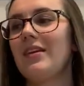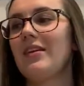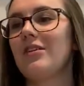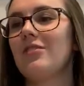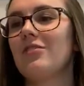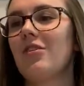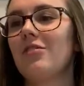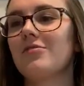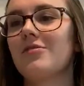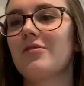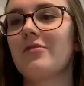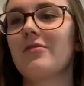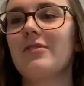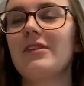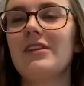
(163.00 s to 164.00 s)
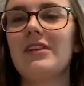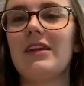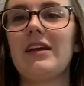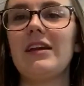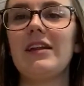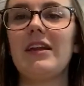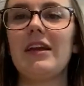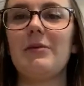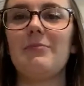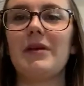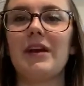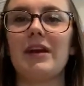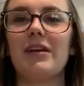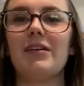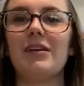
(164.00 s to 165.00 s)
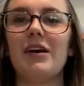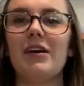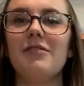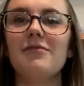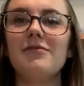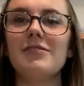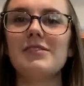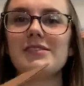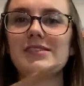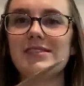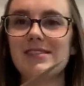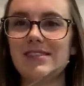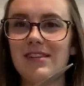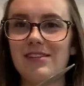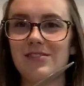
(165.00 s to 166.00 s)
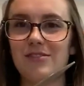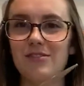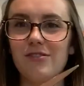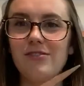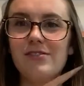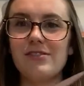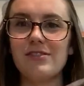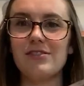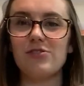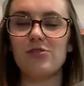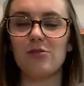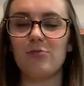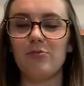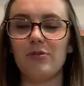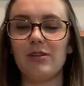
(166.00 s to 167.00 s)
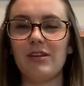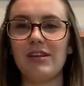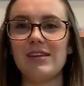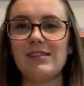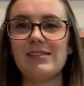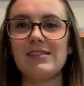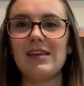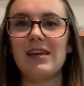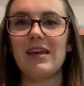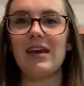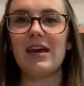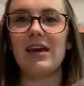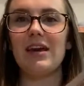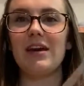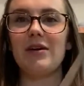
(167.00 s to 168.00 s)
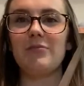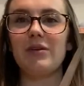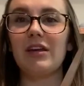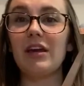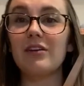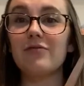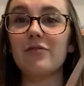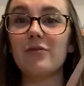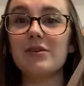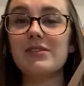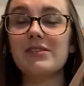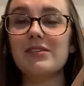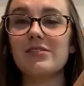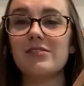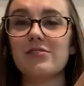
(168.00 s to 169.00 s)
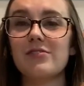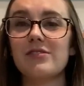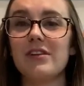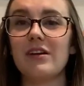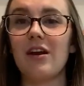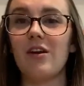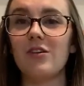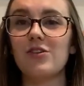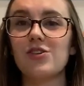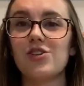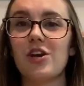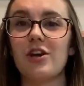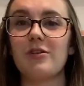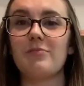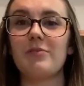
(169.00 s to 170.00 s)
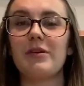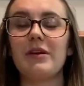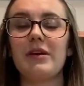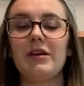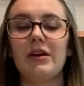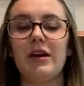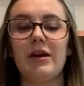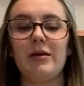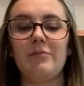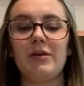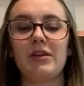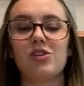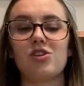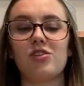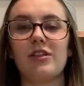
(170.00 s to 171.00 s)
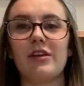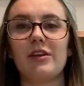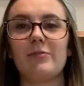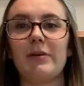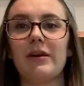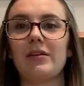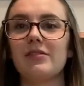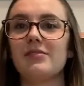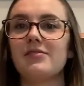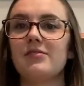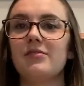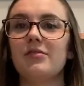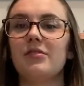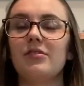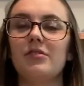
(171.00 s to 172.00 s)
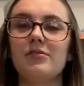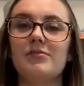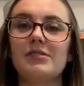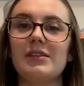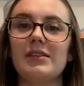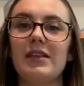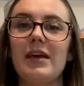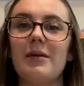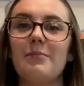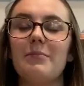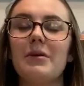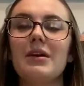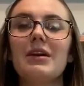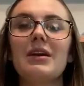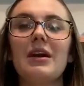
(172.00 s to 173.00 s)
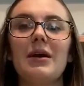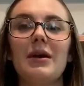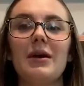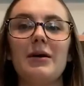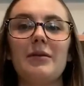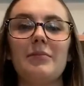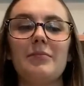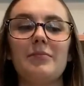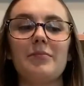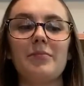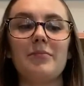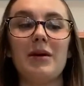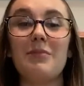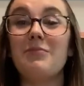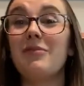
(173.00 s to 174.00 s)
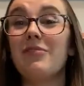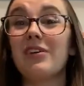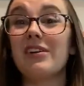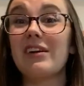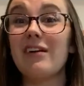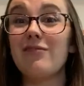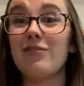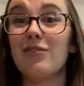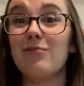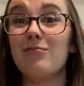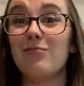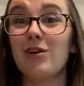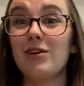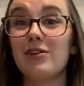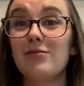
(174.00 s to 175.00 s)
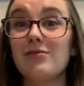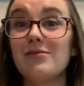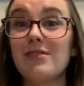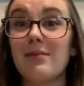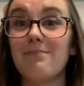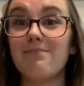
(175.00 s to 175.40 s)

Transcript: You're also going to need a pair of scissors. So please be careful with scissors. They are sharp. Make sure that your parents know you're using them, and be very careful while you use them.